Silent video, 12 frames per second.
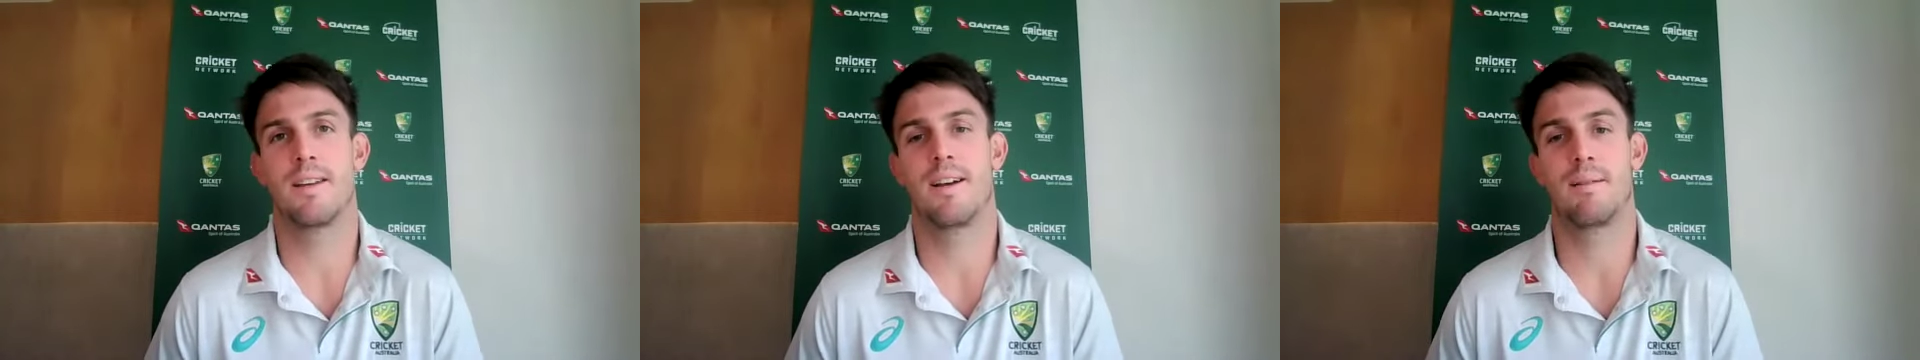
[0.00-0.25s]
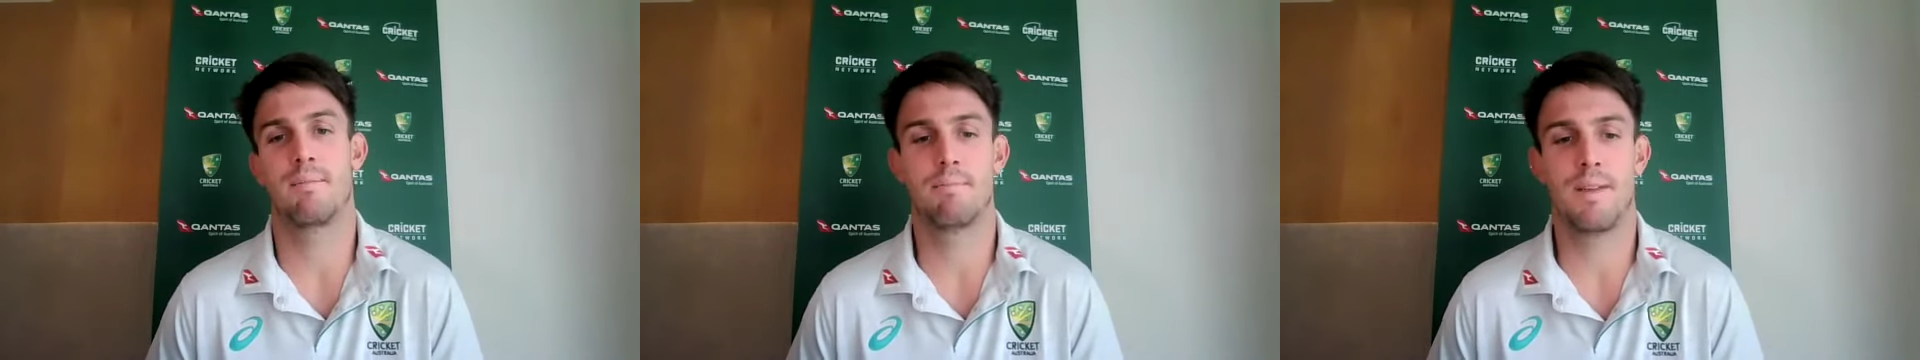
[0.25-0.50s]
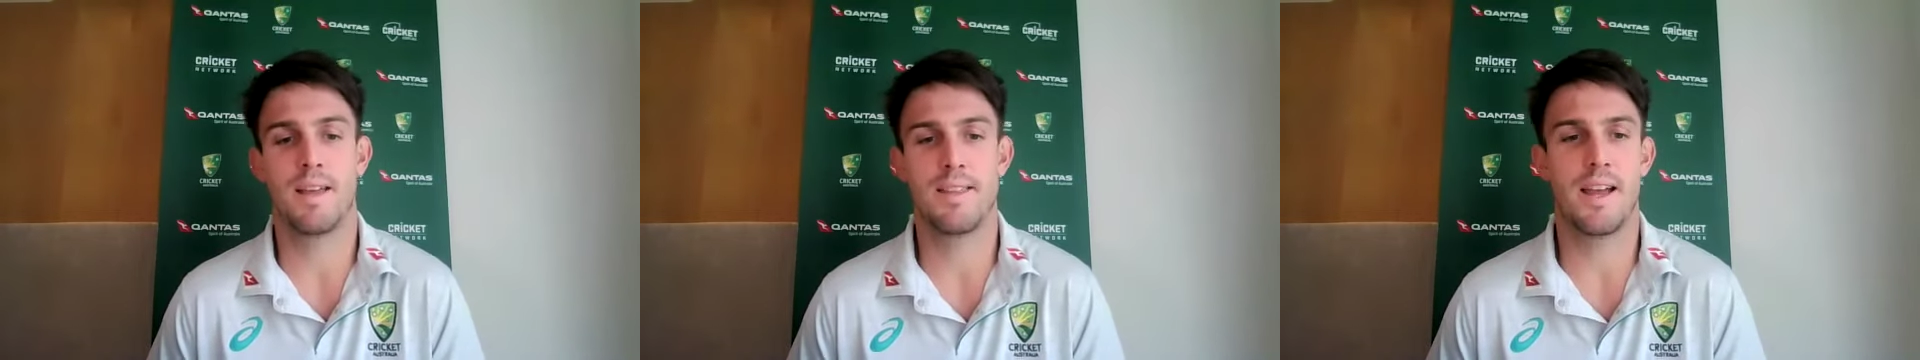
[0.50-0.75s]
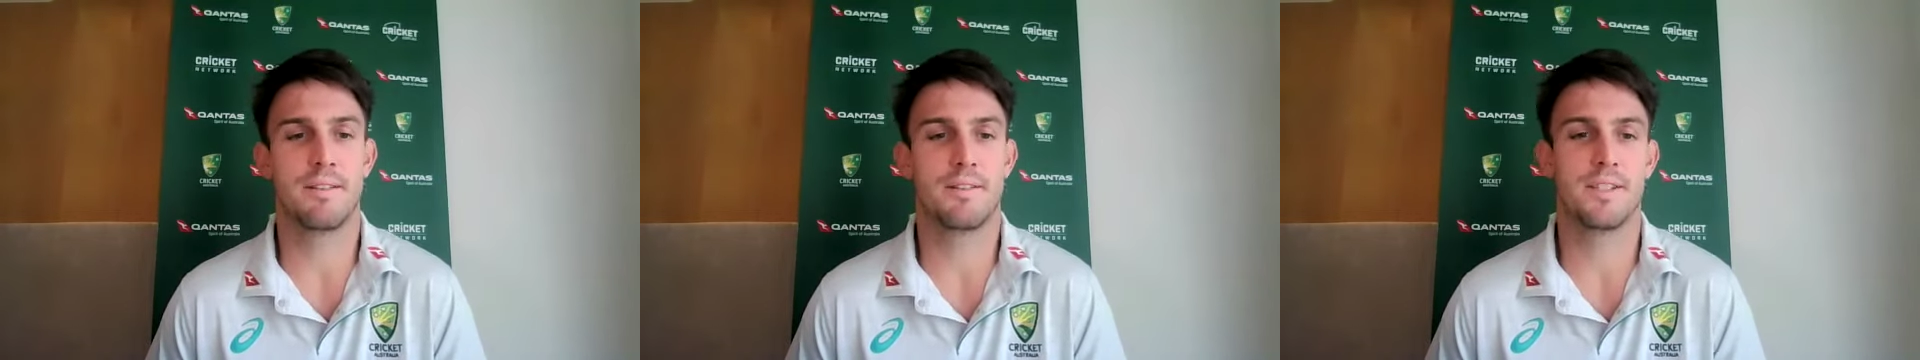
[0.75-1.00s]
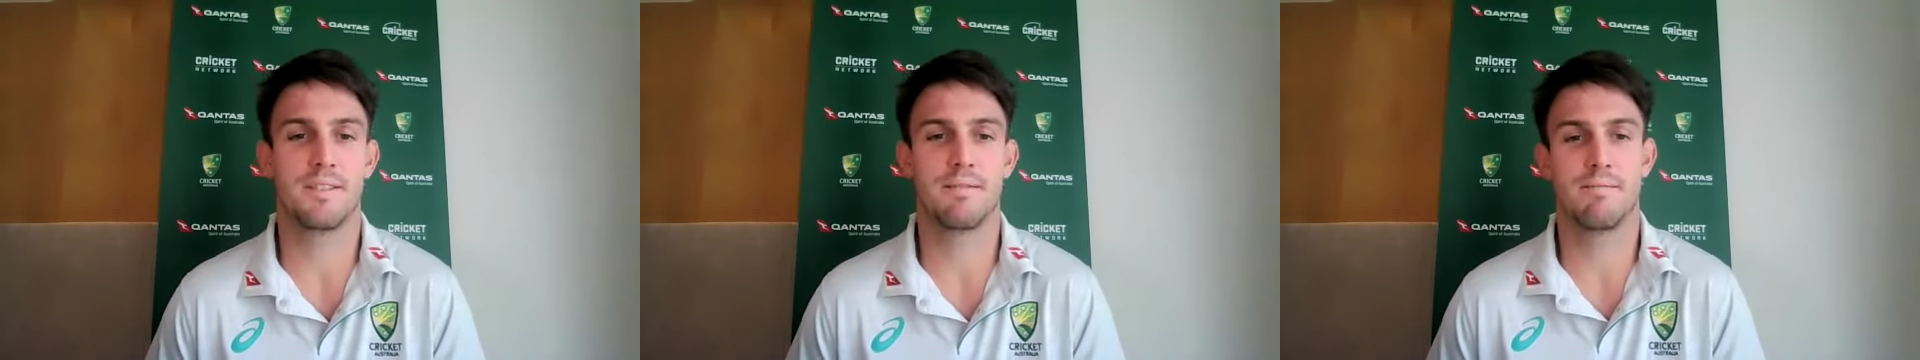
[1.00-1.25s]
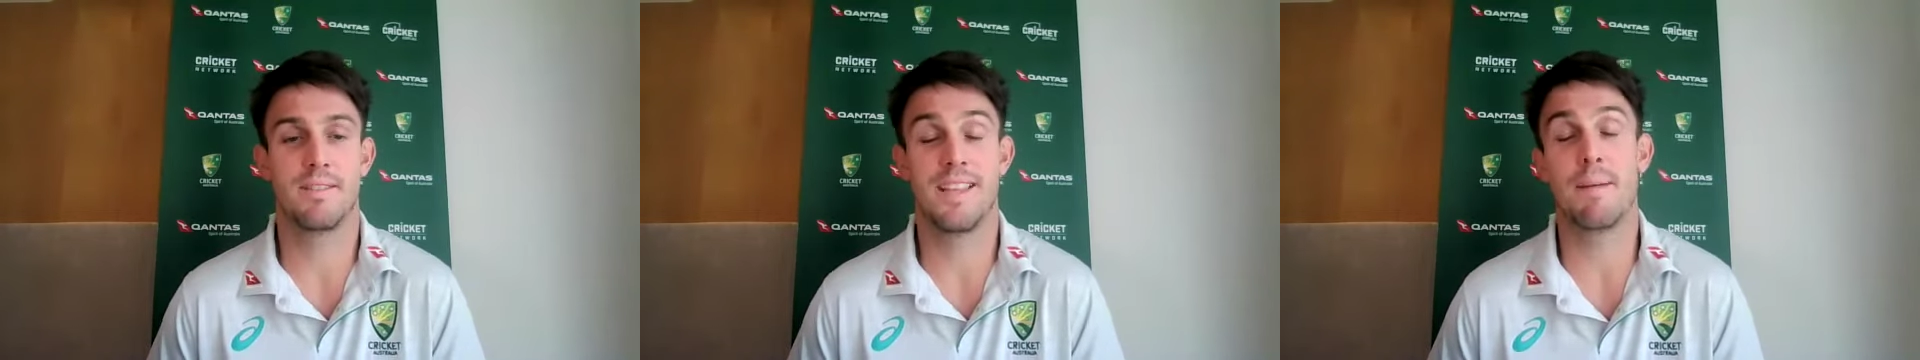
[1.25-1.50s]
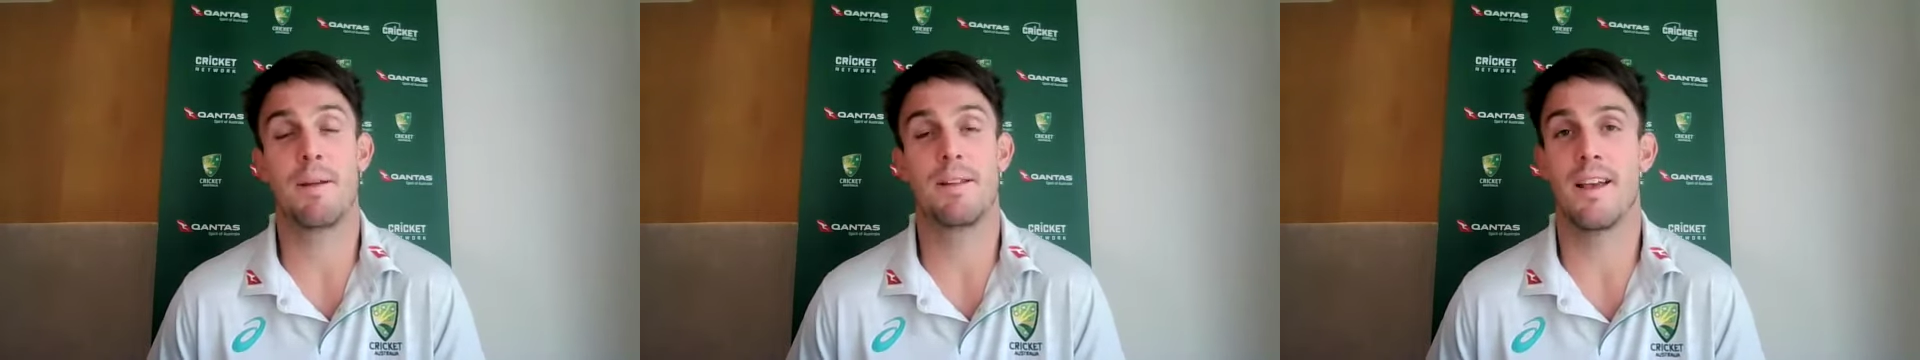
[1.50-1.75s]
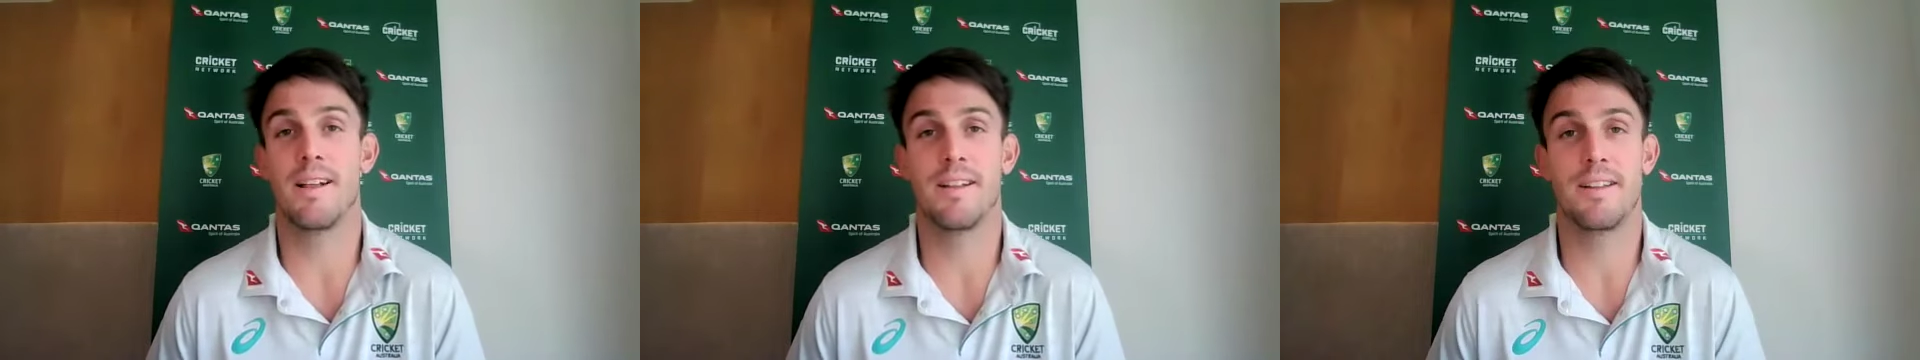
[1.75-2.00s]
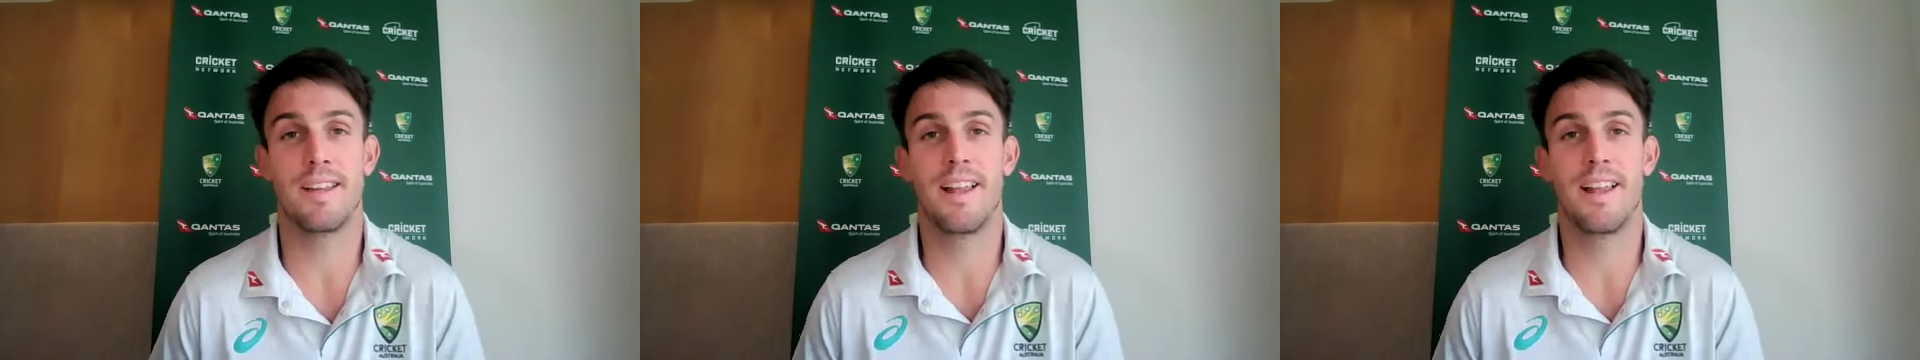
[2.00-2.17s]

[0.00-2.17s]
And that mentality